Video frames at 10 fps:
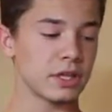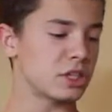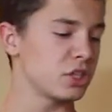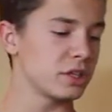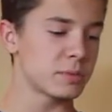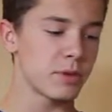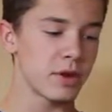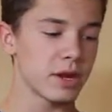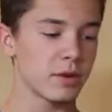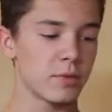during this
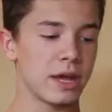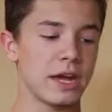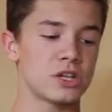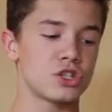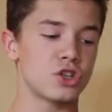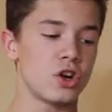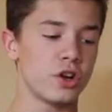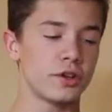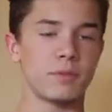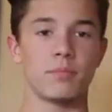period, we had
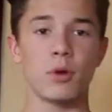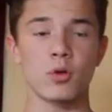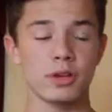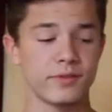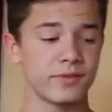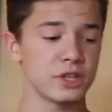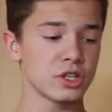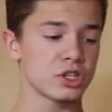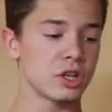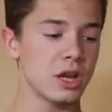jawed and bony
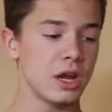fish,